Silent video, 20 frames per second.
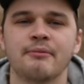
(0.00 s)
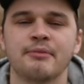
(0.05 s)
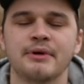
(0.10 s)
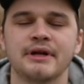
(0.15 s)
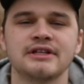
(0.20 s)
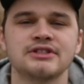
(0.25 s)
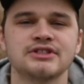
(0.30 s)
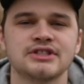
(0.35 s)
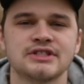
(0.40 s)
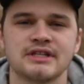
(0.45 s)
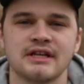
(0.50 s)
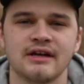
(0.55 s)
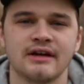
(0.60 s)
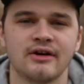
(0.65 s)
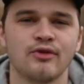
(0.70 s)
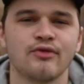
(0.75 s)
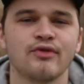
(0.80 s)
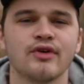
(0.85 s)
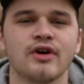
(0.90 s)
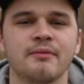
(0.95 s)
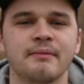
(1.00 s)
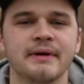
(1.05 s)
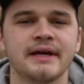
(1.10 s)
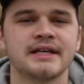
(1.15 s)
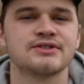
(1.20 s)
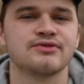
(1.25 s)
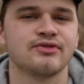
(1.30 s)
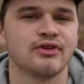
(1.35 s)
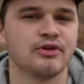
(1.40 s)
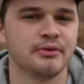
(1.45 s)
but it just overall
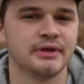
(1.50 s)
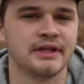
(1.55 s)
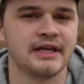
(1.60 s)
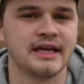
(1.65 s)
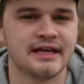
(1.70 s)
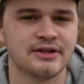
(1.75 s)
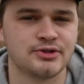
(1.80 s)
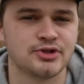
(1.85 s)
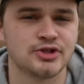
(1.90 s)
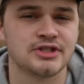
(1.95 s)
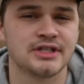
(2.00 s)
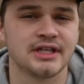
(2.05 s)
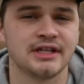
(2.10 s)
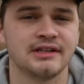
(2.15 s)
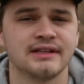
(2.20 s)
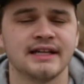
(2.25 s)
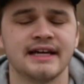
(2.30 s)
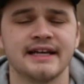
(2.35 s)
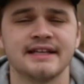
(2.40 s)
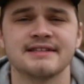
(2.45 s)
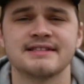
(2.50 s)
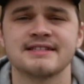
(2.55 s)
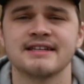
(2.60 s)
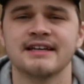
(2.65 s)
makes for a really interesting lens.